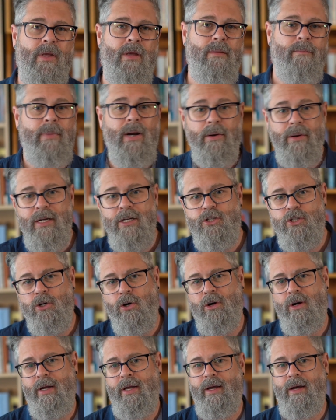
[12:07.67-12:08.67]
Mary
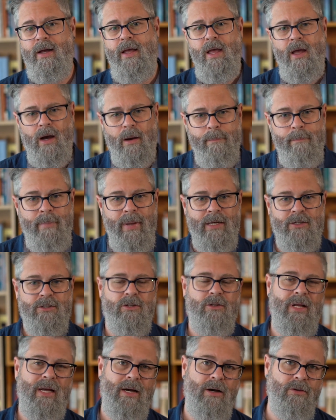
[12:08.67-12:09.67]
Joy, a
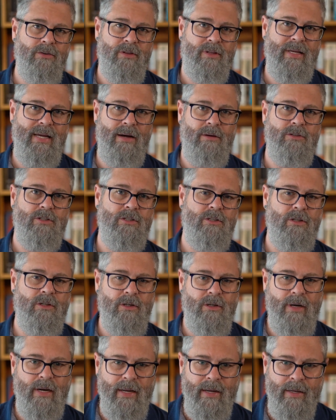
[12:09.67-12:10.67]
mental health
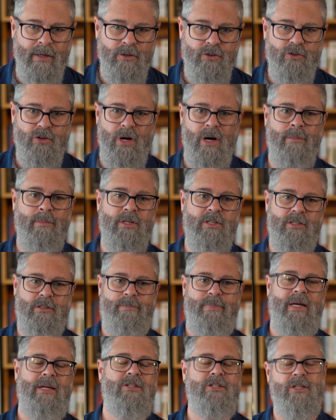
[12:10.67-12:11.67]
counselor and trauma
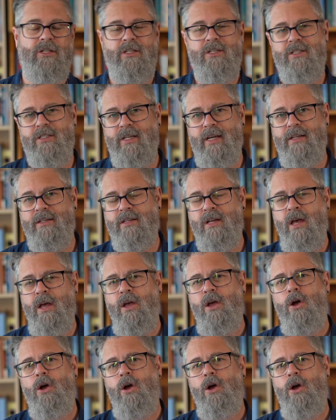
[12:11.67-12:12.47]
specialist, says